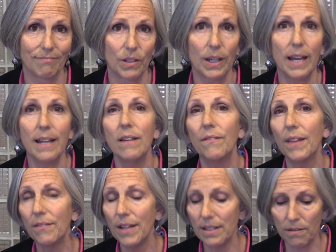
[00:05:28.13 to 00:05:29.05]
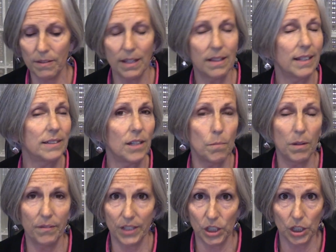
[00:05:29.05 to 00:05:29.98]
Okay, if they've got something like
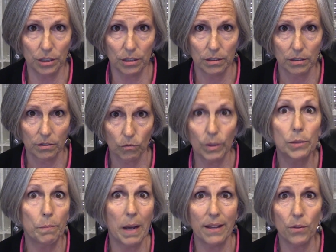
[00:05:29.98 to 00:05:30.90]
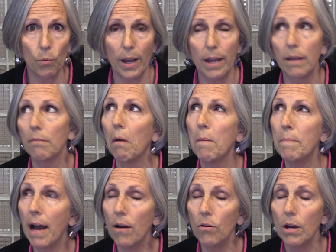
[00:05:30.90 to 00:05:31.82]
double vision, which by the way,
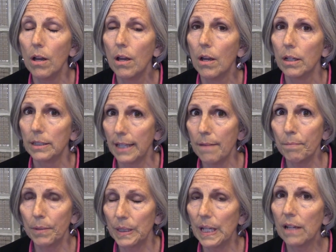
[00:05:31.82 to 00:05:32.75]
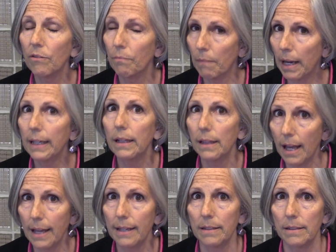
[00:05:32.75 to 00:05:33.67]
about 10% of my
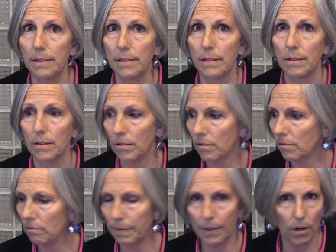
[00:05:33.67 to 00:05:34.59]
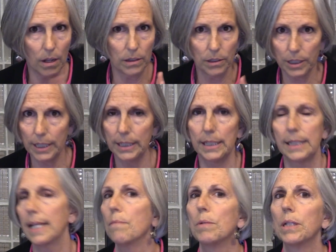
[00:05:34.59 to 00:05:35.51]
clients, who they're all learning
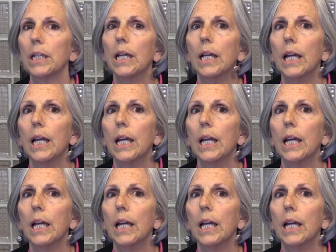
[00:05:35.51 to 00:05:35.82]
disabled,